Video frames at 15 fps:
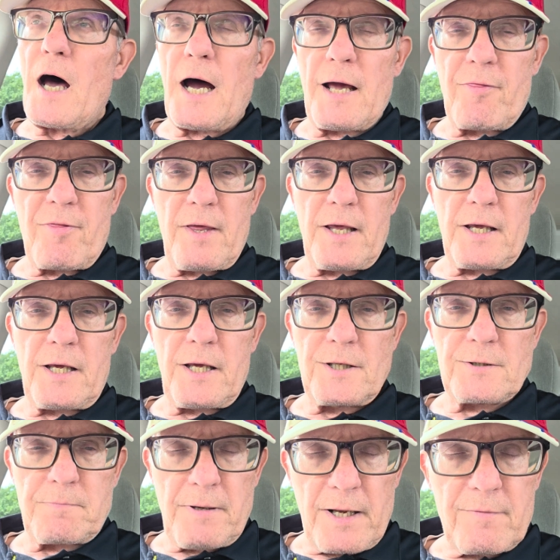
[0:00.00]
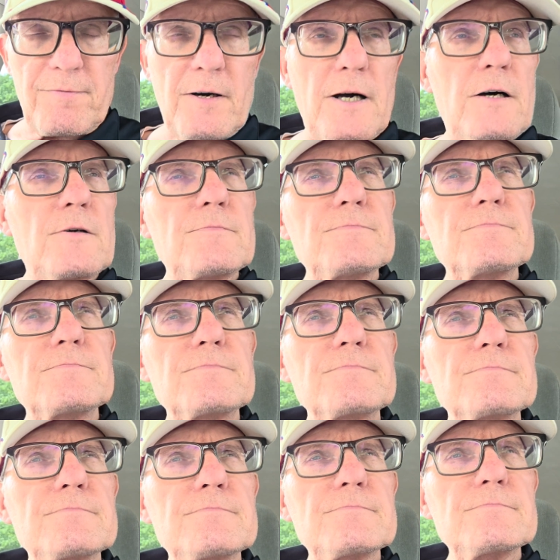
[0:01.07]
I think he's a pedophile.
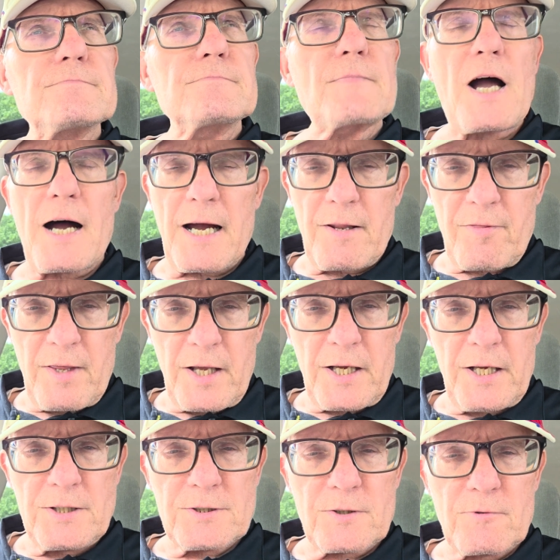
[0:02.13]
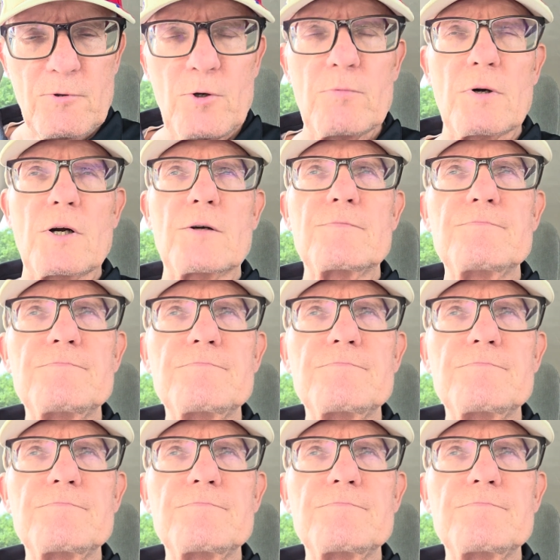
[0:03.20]
I think he's a groomer.